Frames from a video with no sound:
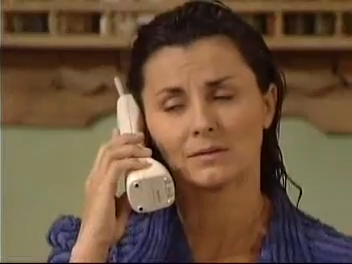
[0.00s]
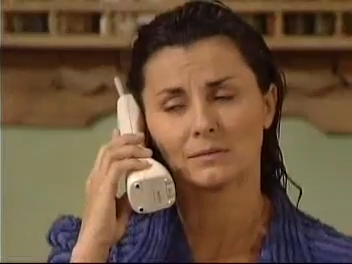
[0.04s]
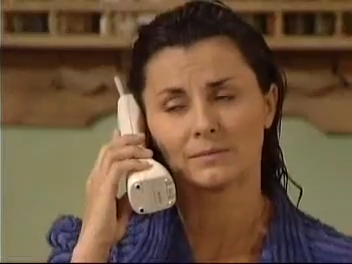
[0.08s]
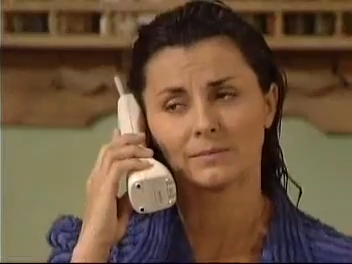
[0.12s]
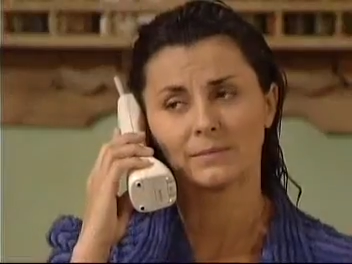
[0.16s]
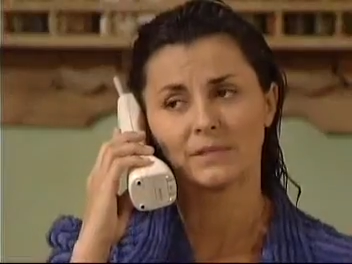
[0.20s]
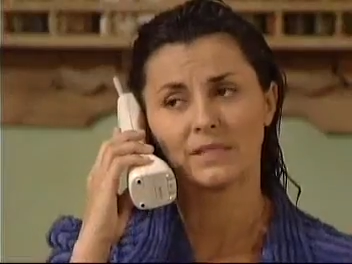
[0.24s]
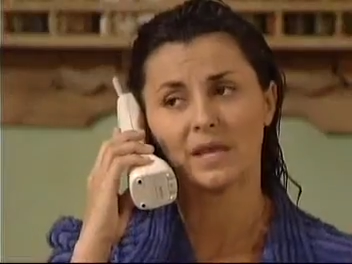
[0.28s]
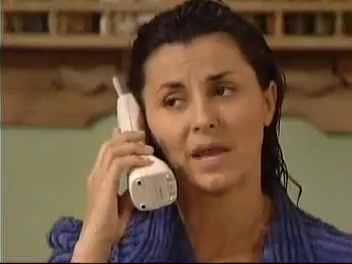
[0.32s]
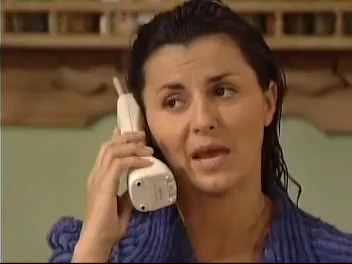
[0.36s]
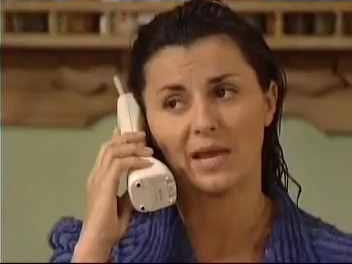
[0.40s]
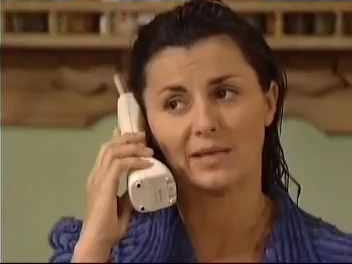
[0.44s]

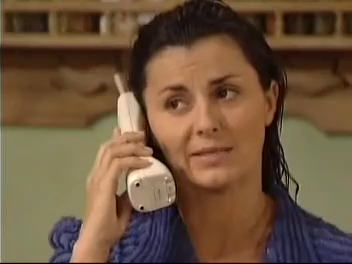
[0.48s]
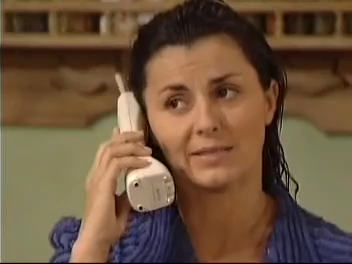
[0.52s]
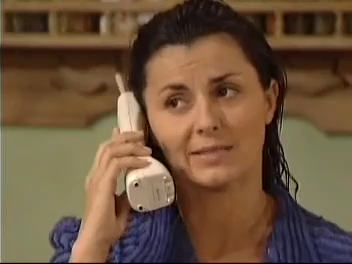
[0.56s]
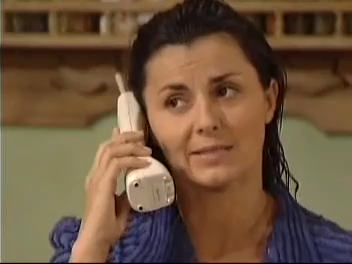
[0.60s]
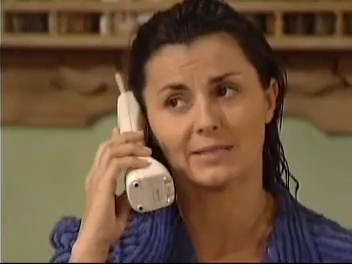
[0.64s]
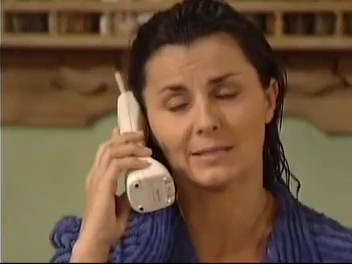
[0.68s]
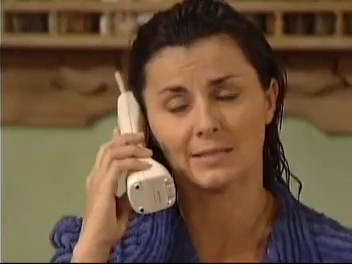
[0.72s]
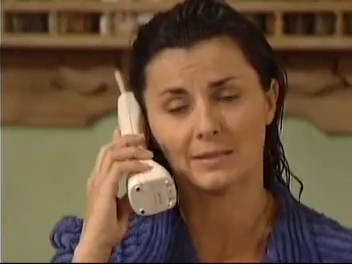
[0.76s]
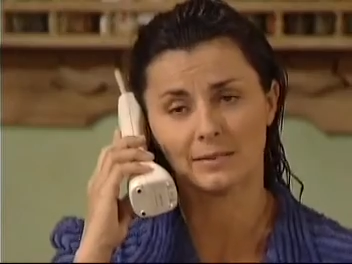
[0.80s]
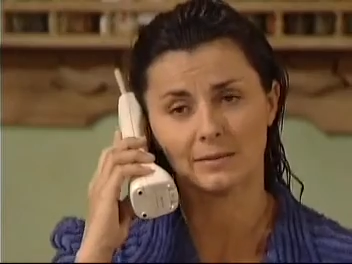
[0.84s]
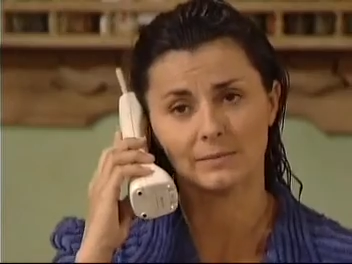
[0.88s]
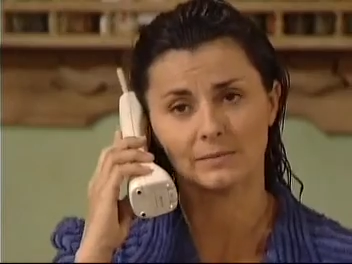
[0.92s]

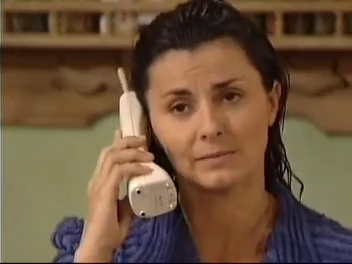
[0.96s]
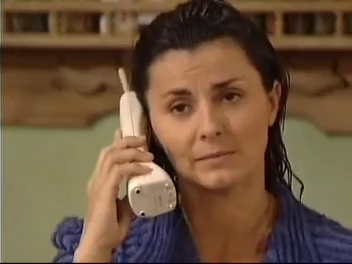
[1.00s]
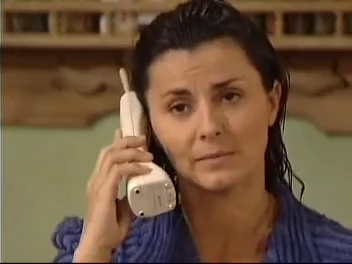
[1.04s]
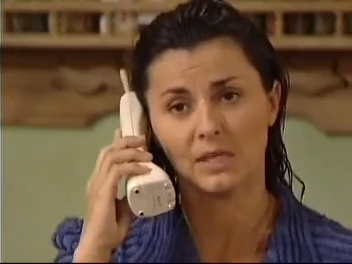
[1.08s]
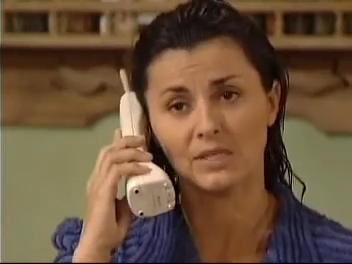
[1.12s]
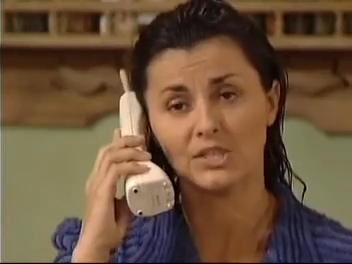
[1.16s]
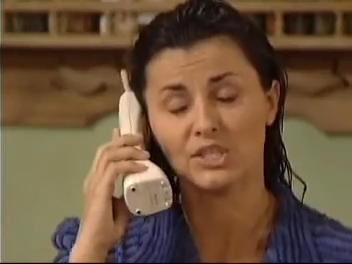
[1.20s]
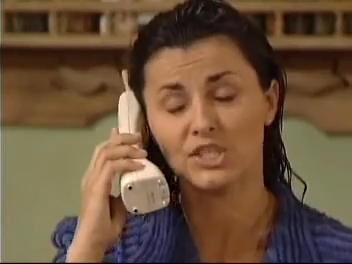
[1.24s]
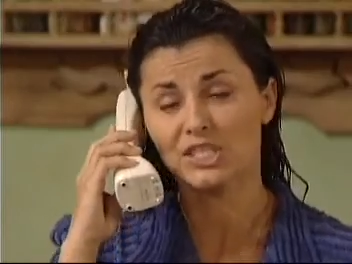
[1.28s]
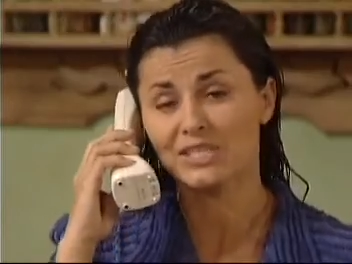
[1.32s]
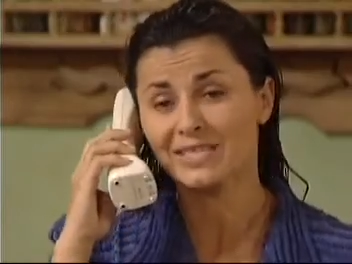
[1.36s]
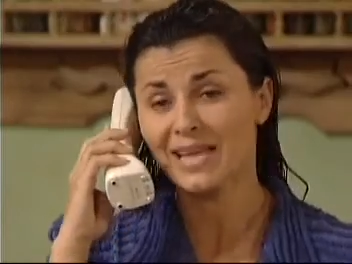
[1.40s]
Yes,
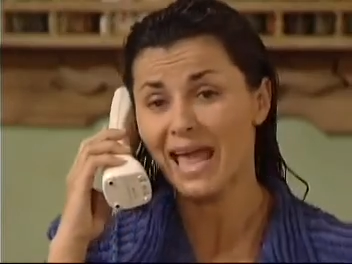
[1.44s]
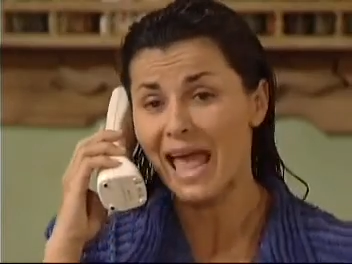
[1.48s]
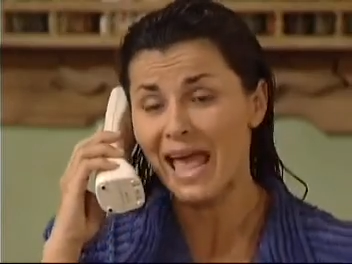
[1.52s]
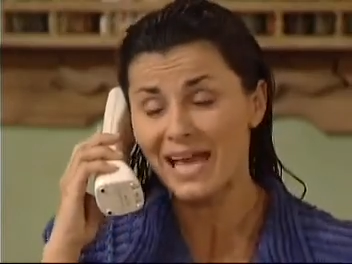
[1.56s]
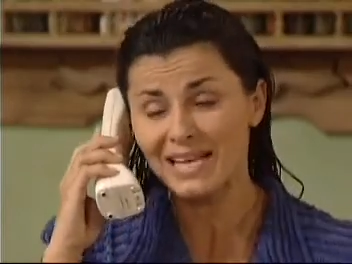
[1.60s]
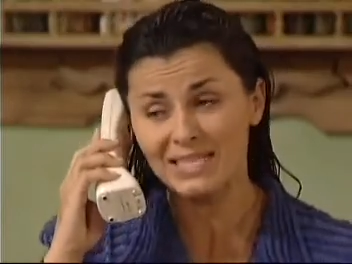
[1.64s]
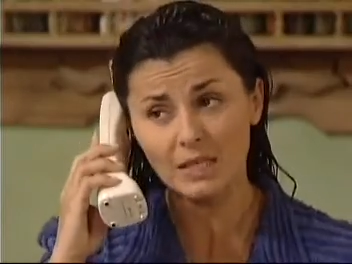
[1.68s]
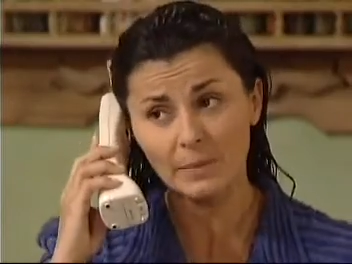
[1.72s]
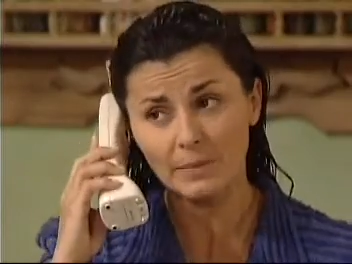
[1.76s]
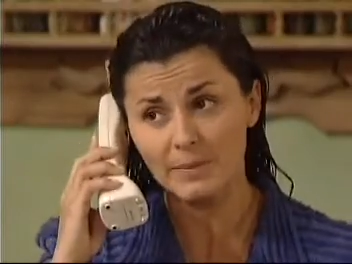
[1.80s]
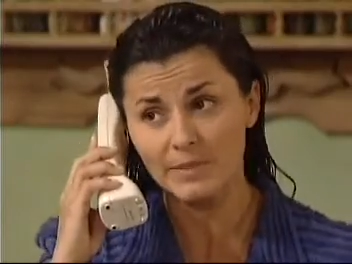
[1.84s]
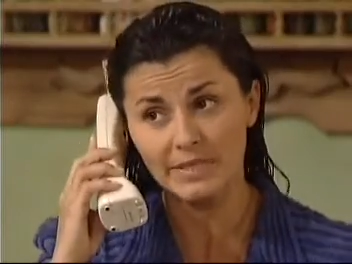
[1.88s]
and she's
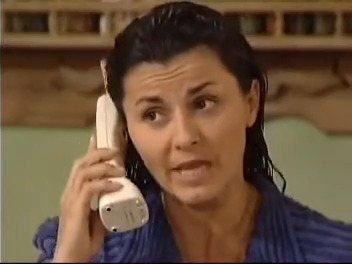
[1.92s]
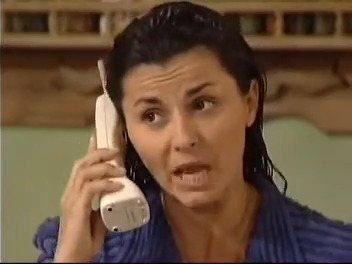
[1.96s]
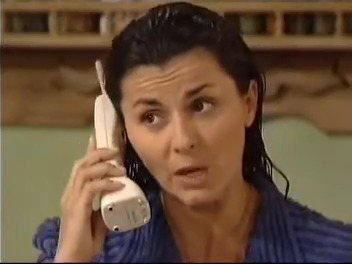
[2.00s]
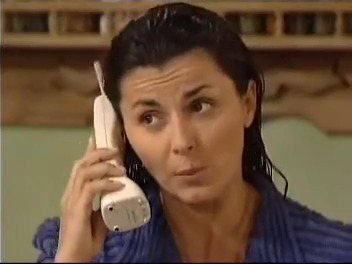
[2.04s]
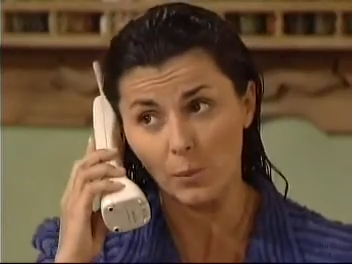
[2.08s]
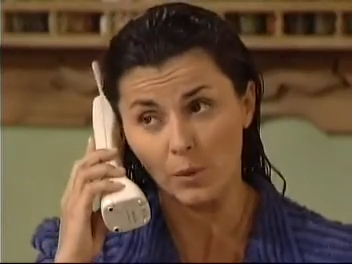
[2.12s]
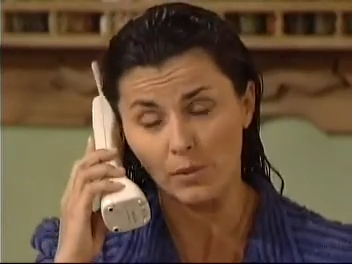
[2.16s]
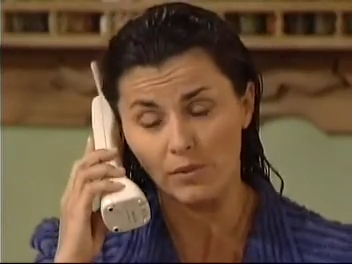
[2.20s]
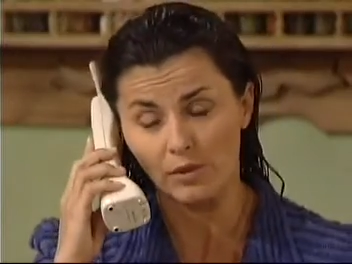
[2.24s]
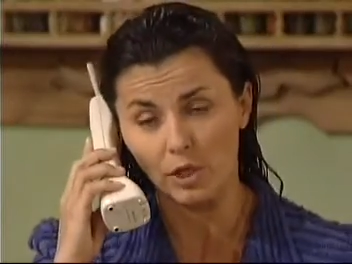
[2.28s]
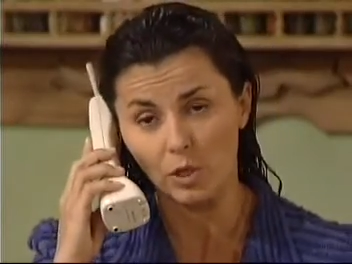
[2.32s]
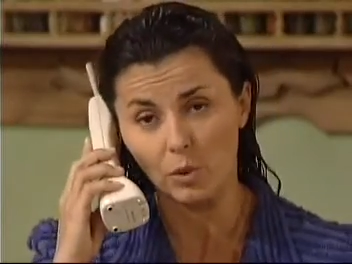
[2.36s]
as upset
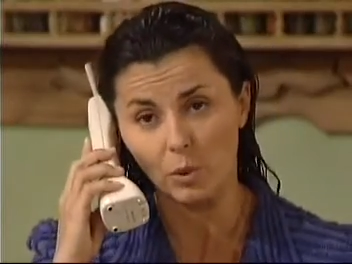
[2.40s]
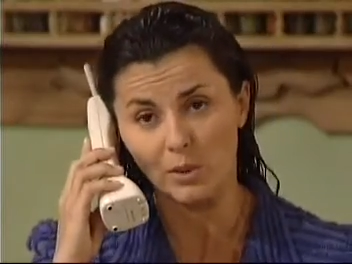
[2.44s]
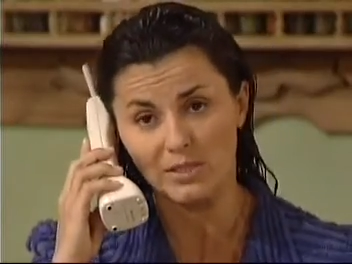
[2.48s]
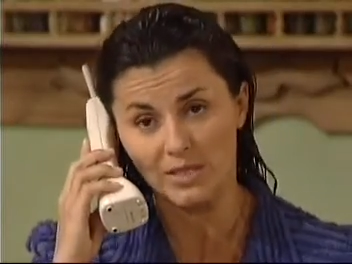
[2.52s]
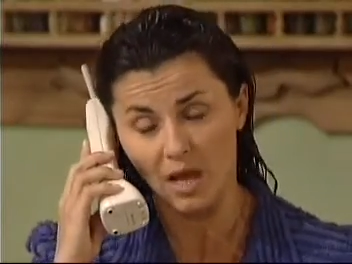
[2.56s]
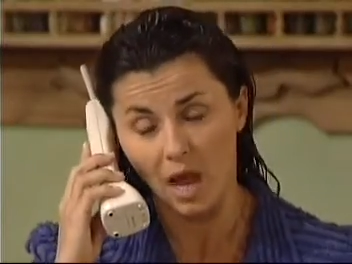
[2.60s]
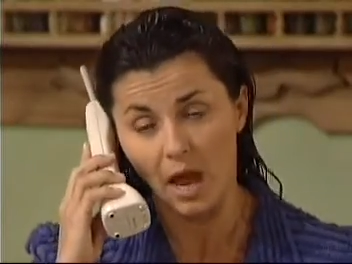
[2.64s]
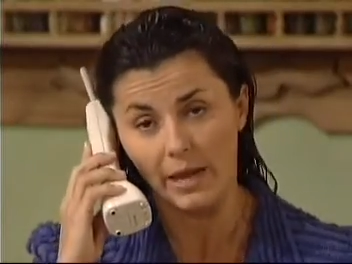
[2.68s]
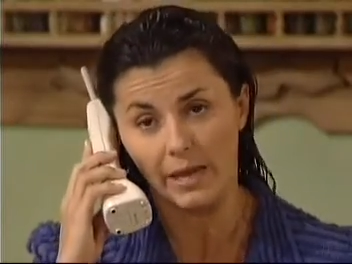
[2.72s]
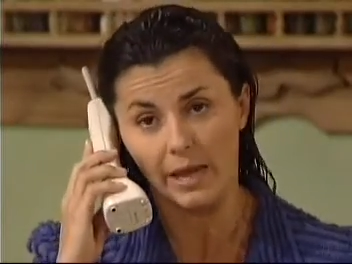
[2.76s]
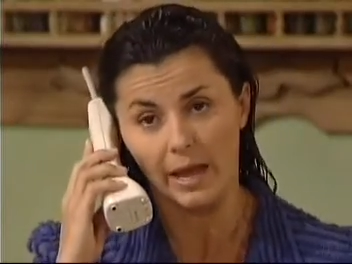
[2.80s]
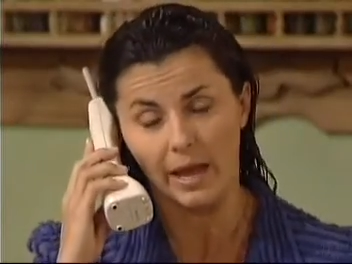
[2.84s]
with you as
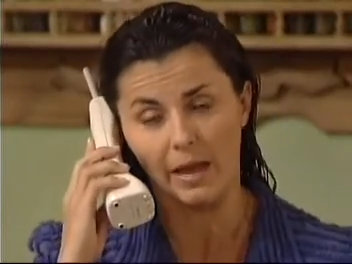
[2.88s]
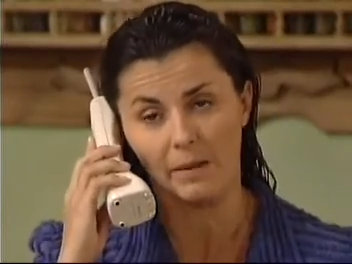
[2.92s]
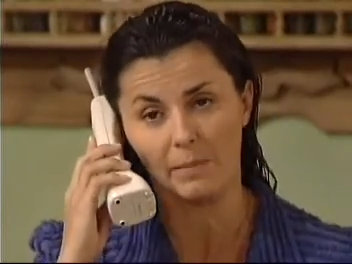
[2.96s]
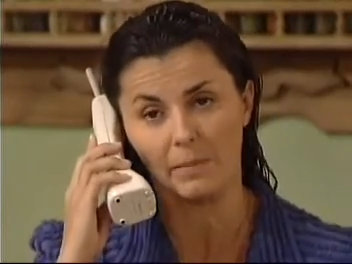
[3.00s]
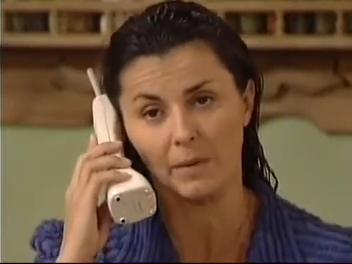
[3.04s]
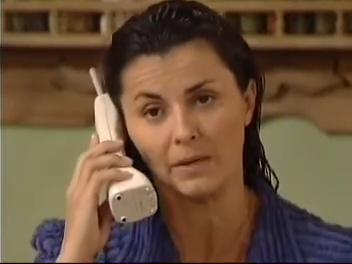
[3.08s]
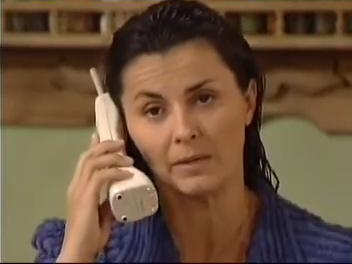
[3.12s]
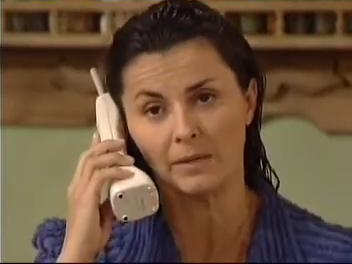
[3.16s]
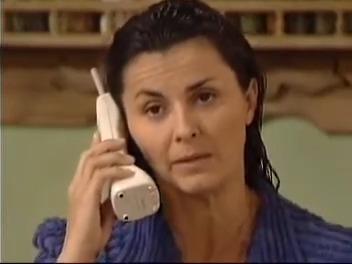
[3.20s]
I am.